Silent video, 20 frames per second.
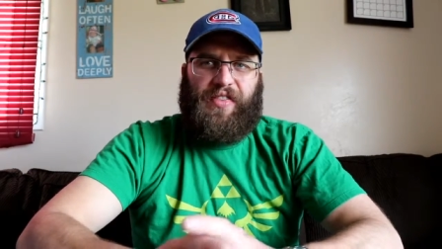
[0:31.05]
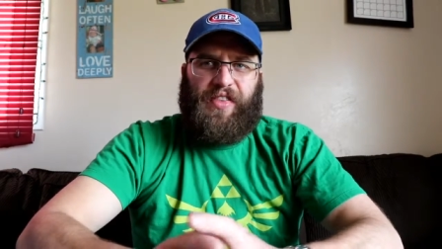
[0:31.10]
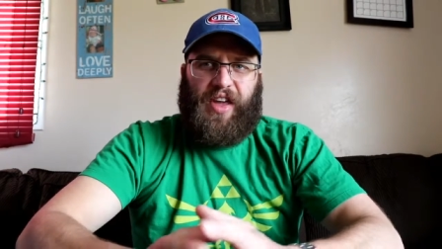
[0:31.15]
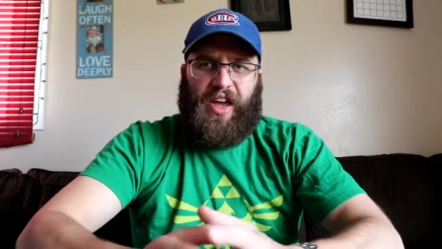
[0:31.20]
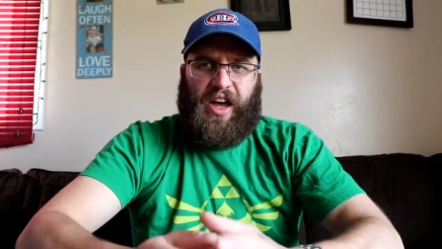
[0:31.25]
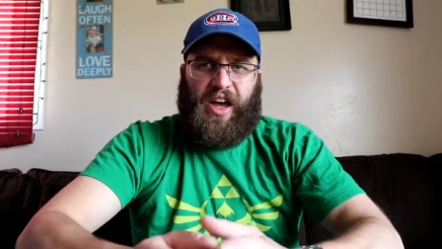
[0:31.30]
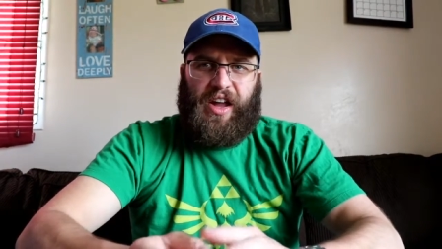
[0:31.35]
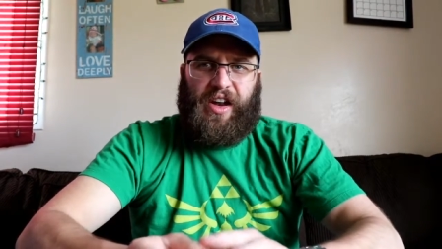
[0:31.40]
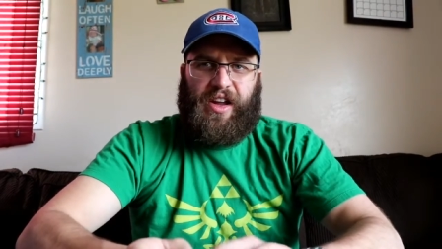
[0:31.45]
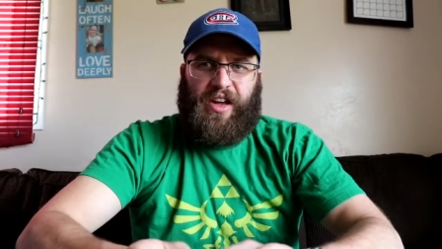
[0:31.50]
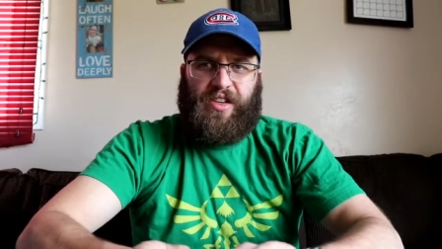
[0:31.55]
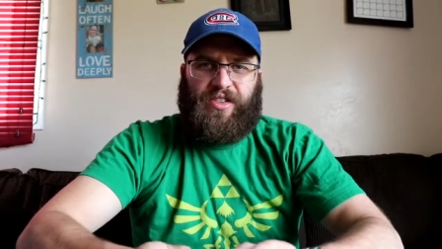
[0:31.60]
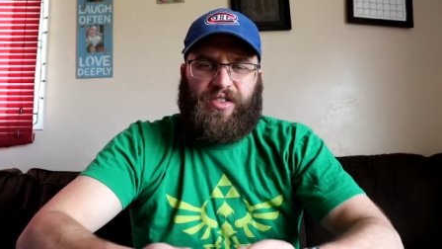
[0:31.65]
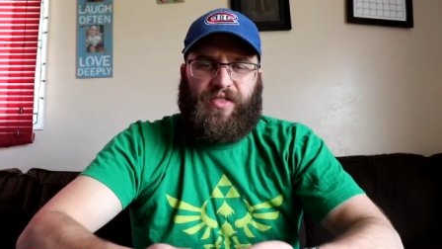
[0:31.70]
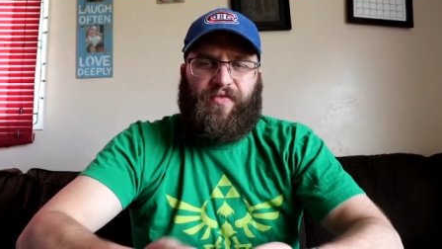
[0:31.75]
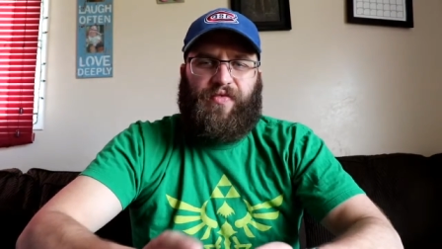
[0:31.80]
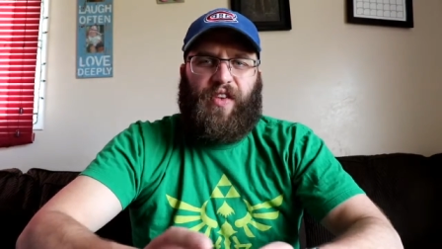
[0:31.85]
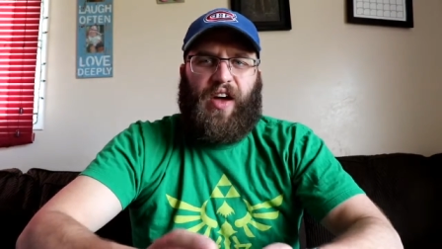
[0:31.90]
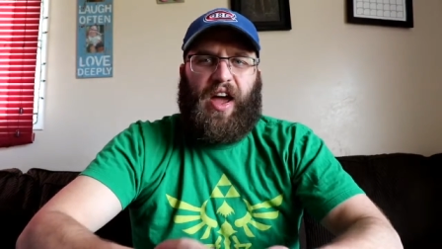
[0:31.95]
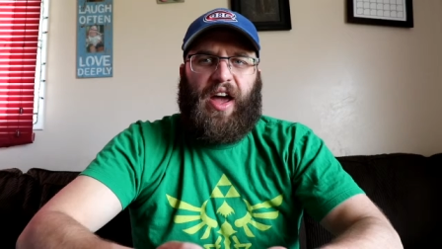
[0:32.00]
And they had
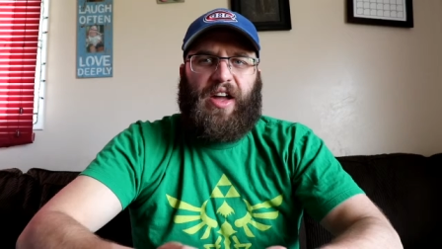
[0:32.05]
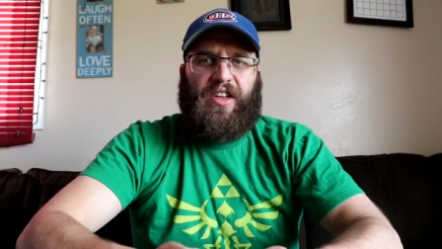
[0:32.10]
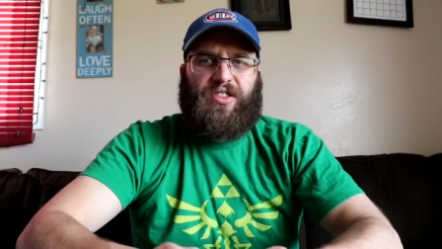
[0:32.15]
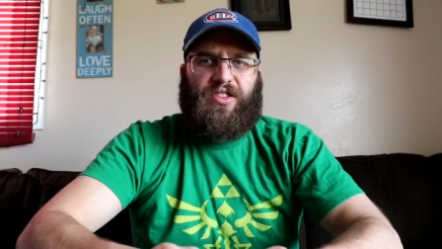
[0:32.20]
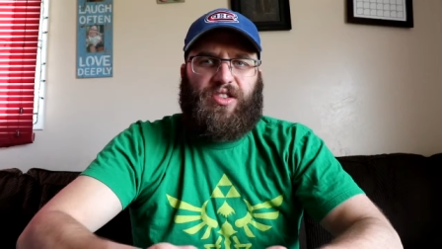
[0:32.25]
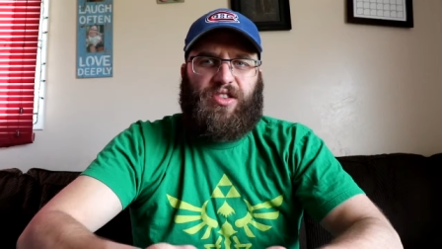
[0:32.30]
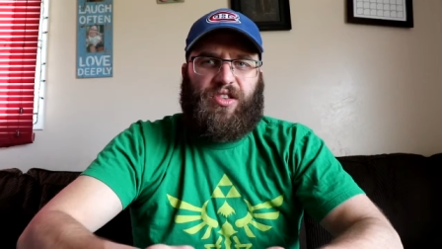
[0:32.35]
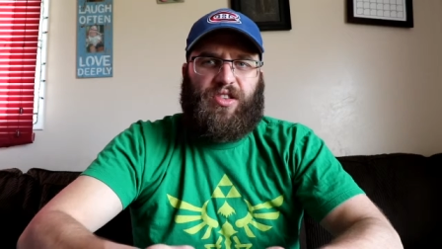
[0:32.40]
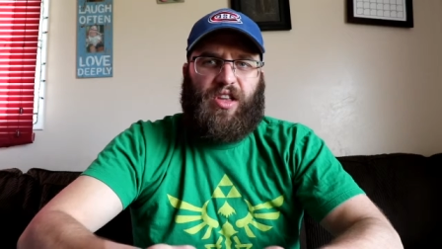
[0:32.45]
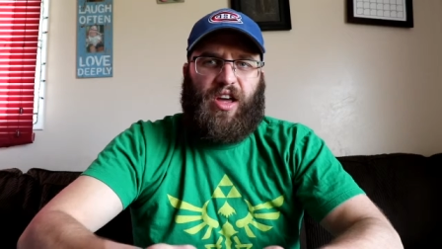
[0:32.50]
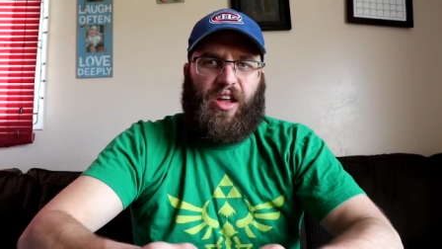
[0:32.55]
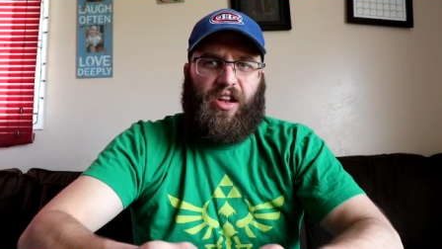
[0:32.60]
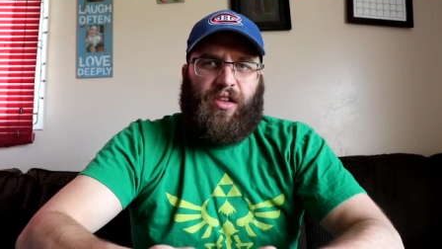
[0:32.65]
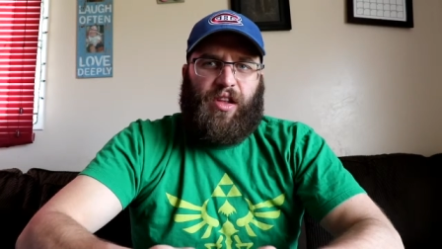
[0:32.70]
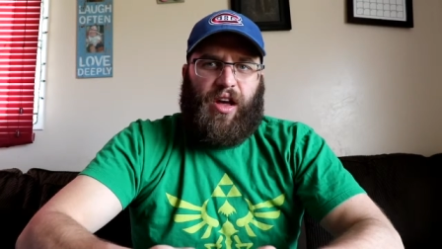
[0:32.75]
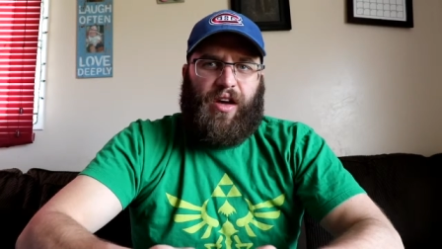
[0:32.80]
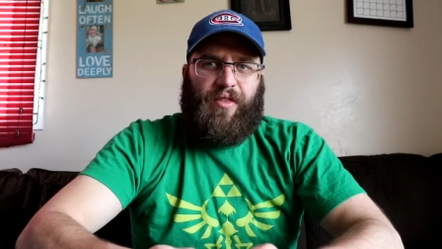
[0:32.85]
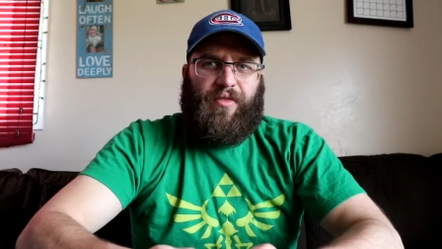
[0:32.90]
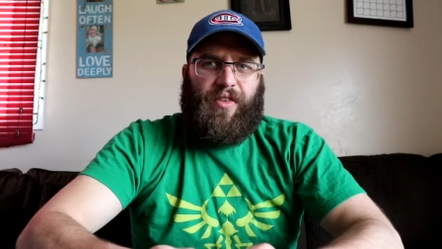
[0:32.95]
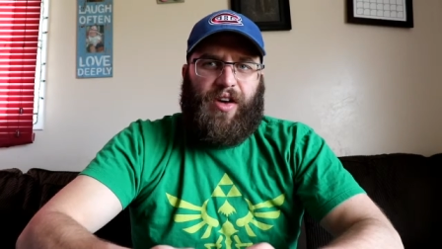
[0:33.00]
some fans that
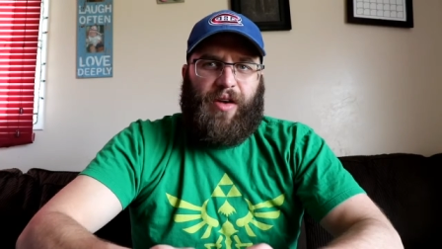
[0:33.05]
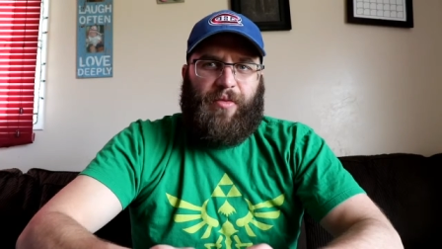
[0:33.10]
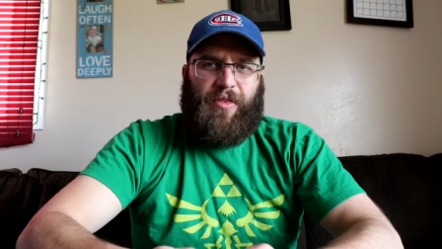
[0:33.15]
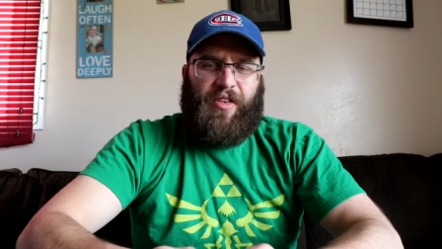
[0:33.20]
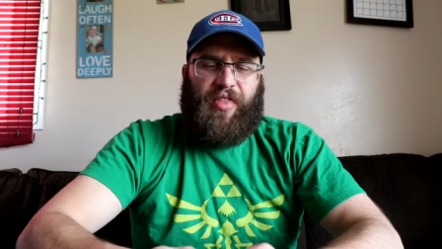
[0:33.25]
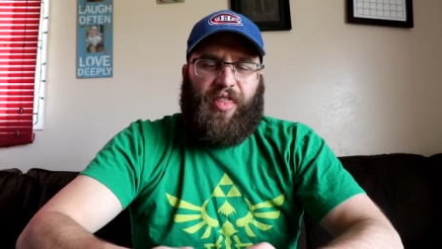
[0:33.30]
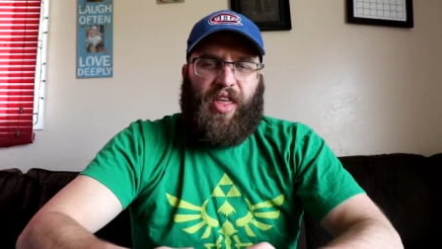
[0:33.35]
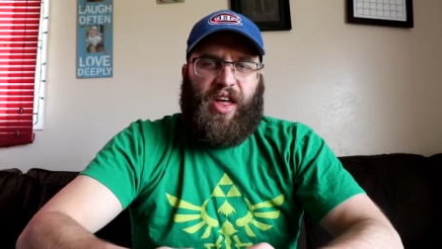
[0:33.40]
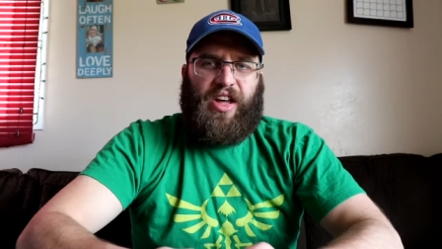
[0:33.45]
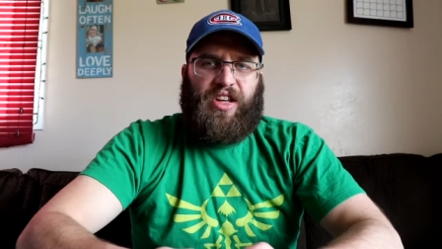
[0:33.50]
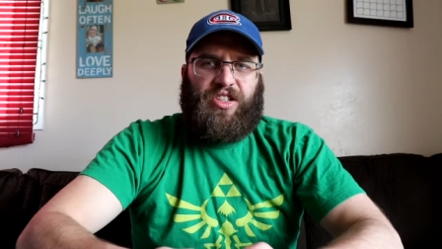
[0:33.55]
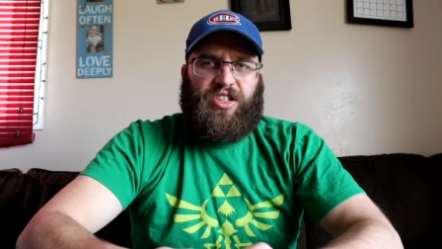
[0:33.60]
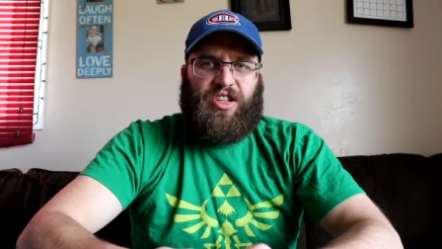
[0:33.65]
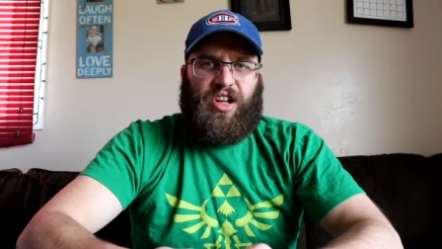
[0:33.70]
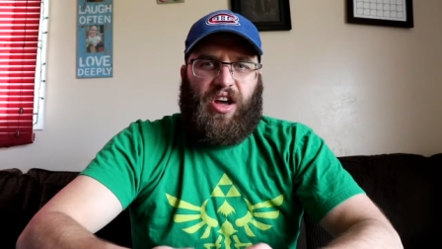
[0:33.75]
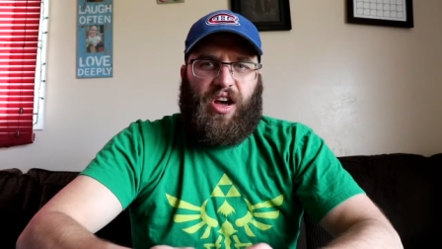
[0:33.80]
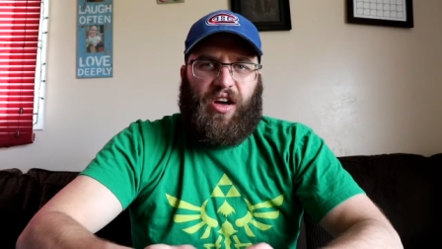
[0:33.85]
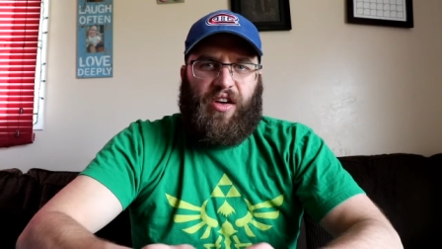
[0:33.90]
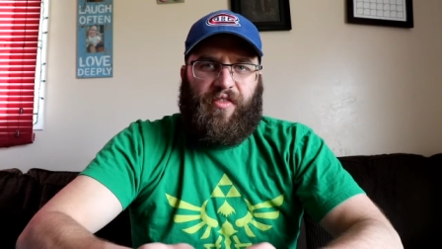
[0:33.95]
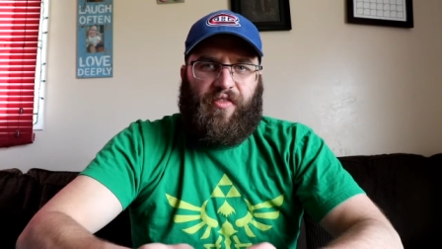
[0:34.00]
love Bethesda